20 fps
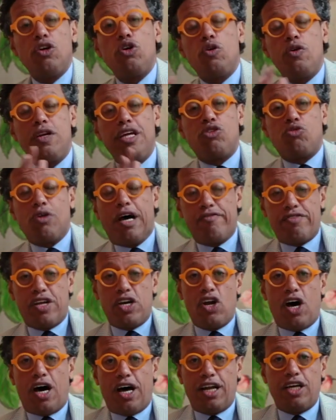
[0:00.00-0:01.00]
you need to have the
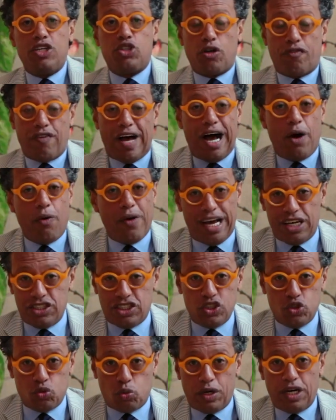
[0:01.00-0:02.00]
knowledge of how
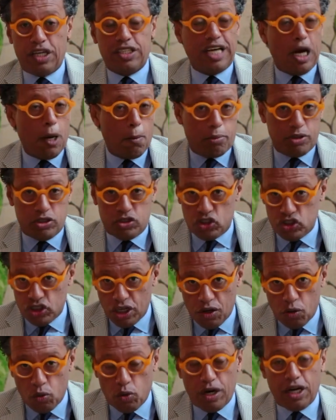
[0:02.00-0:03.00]
essence works, how
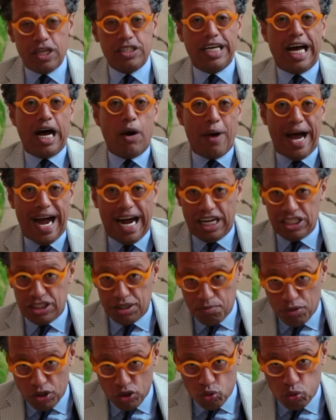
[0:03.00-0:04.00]
positioning works, how
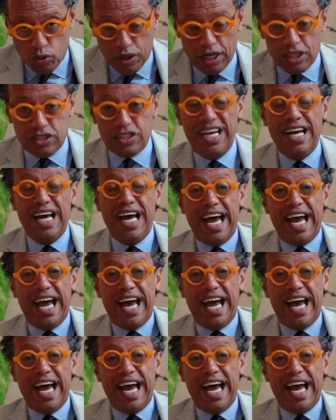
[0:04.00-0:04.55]
attribute works,